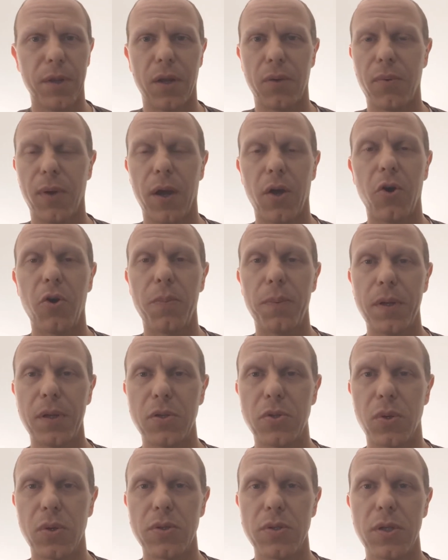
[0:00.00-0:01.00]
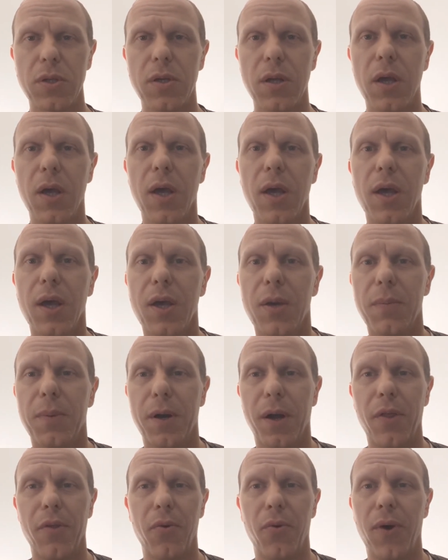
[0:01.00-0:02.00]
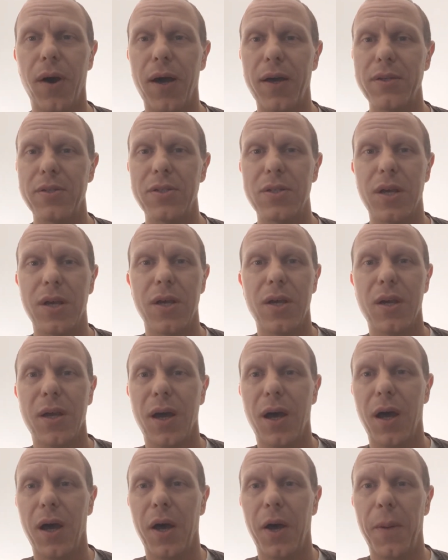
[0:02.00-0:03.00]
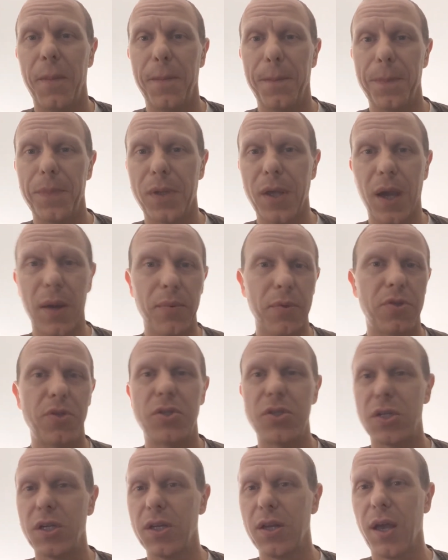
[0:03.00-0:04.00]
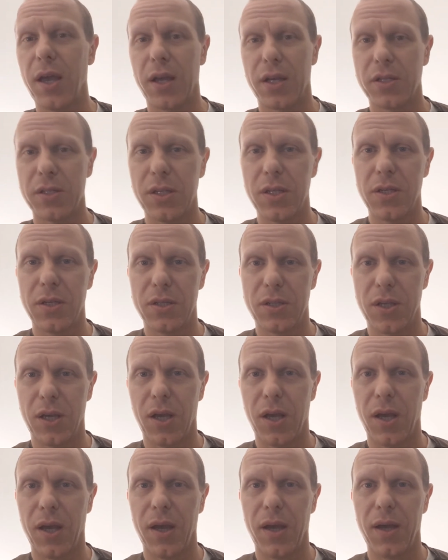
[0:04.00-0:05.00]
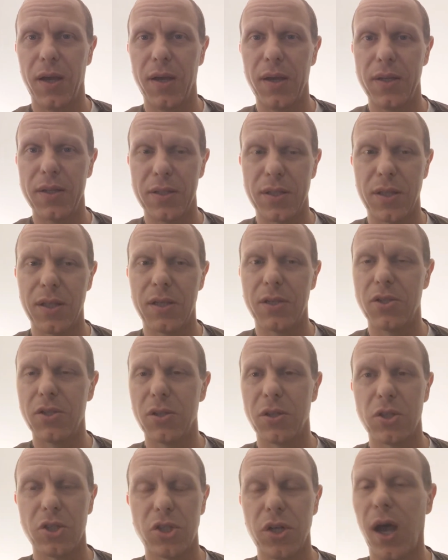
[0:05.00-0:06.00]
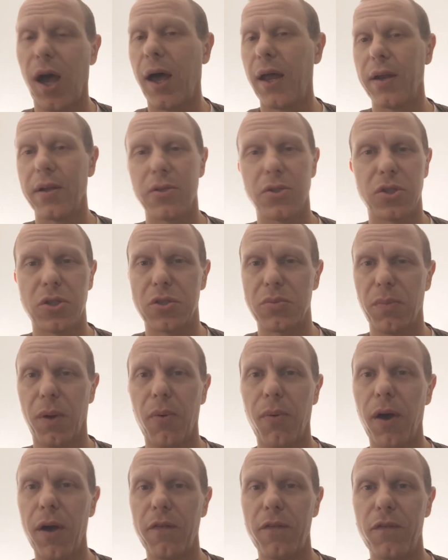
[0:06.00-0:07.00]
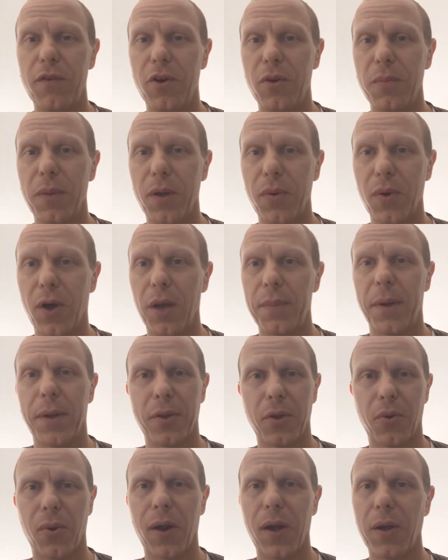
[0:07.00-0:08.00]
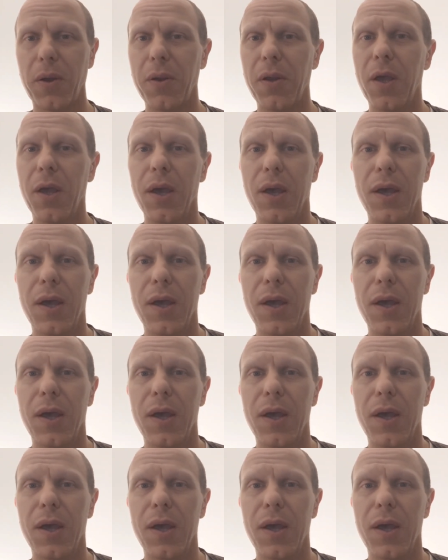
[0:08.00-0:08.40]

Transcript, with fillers: anyway, I hope he enjoys it. But otherwise. Um, yeah, what you see next is uh, is the the shot. It's just my wife filming while I'm on the ground,